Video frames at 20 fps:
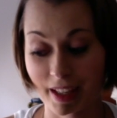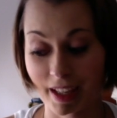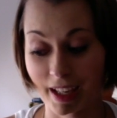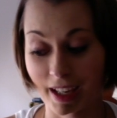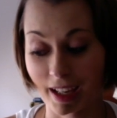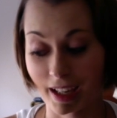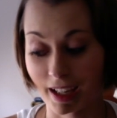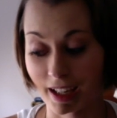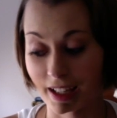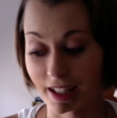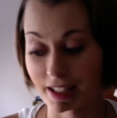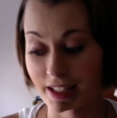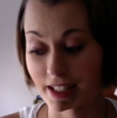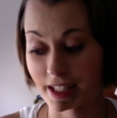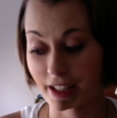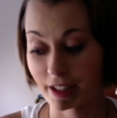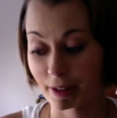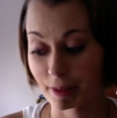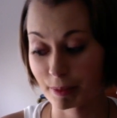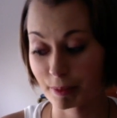
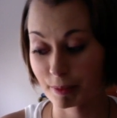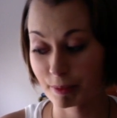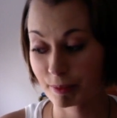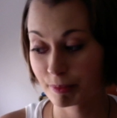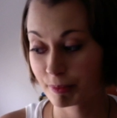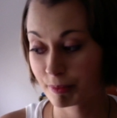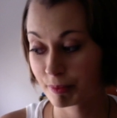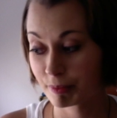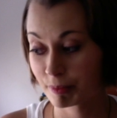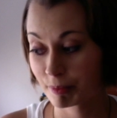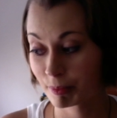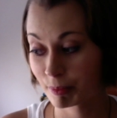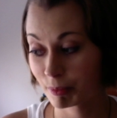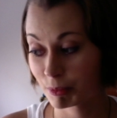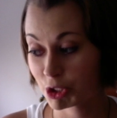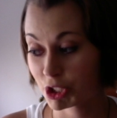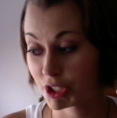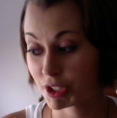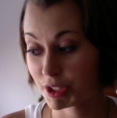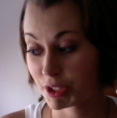and
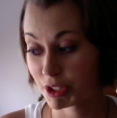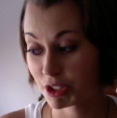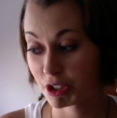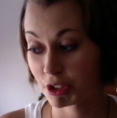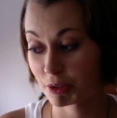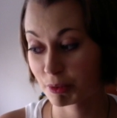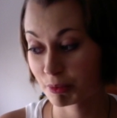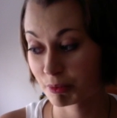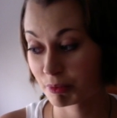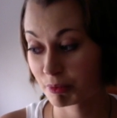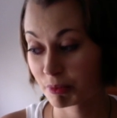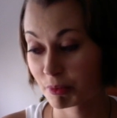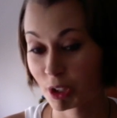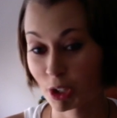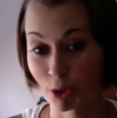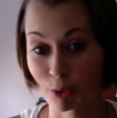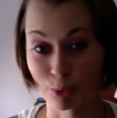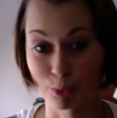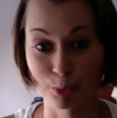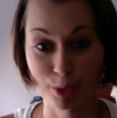just
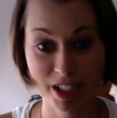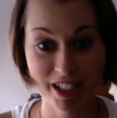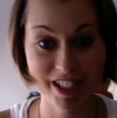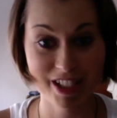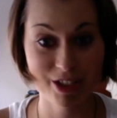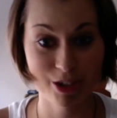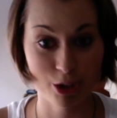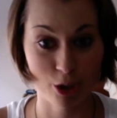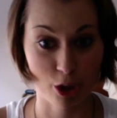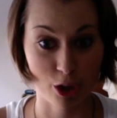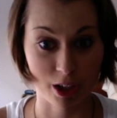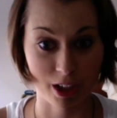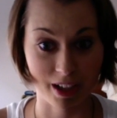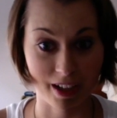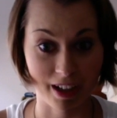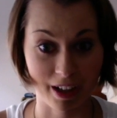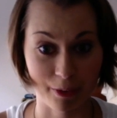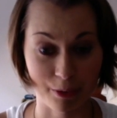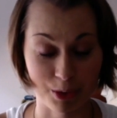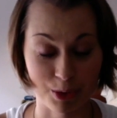really sturdy.
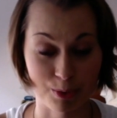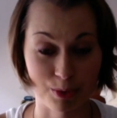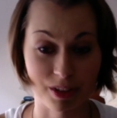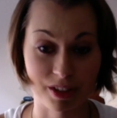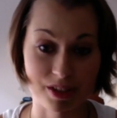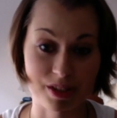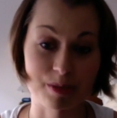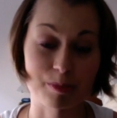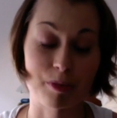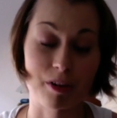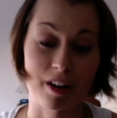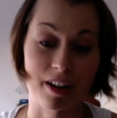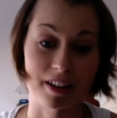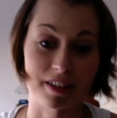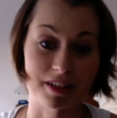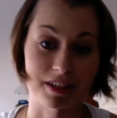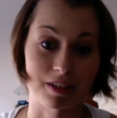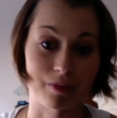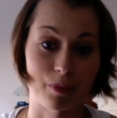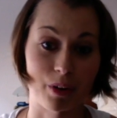I was really
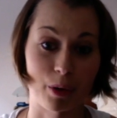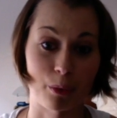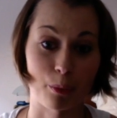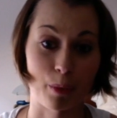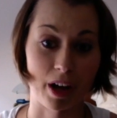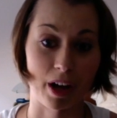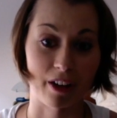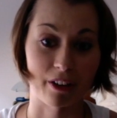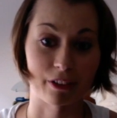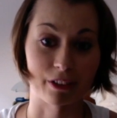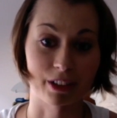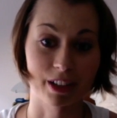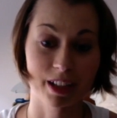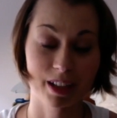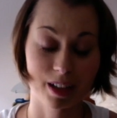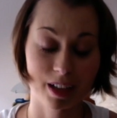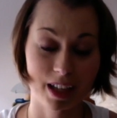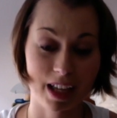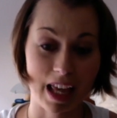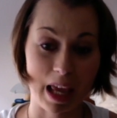surprised of how well
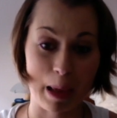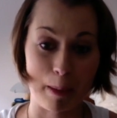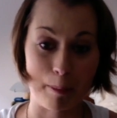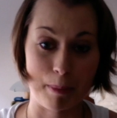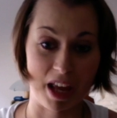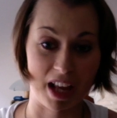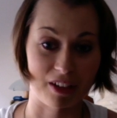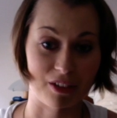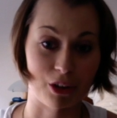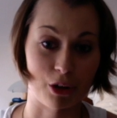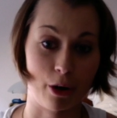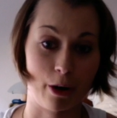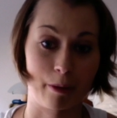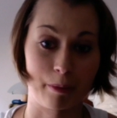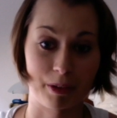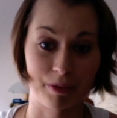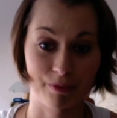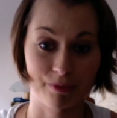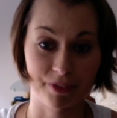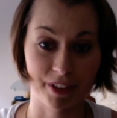it made the
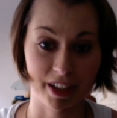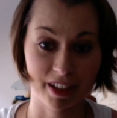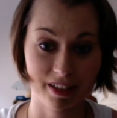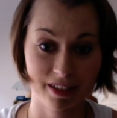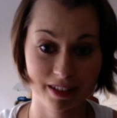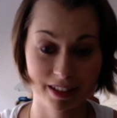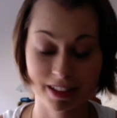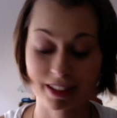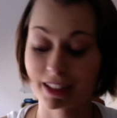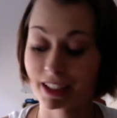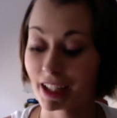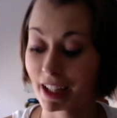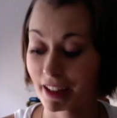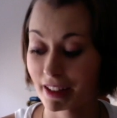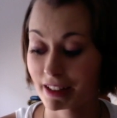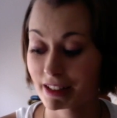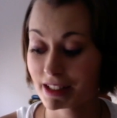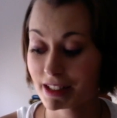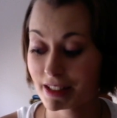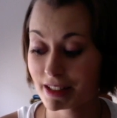garment fit in the
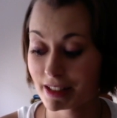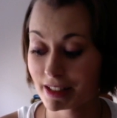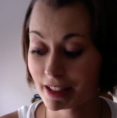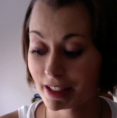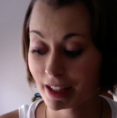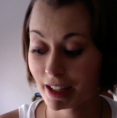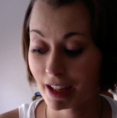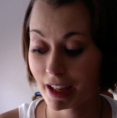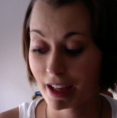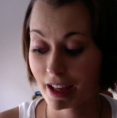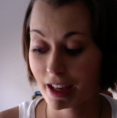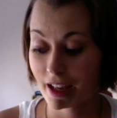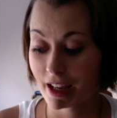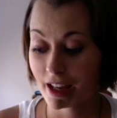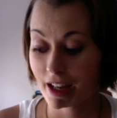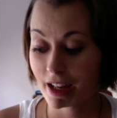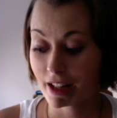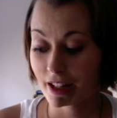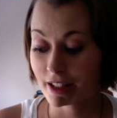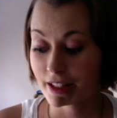end.
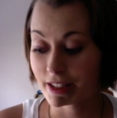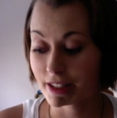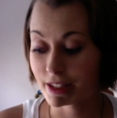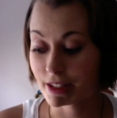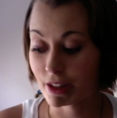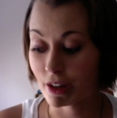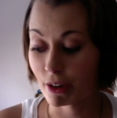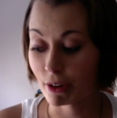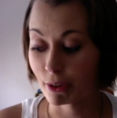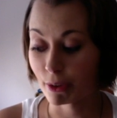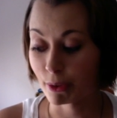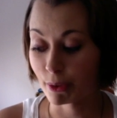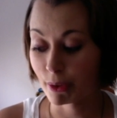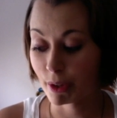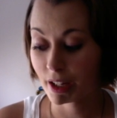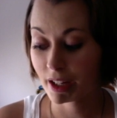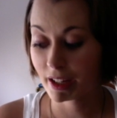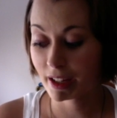So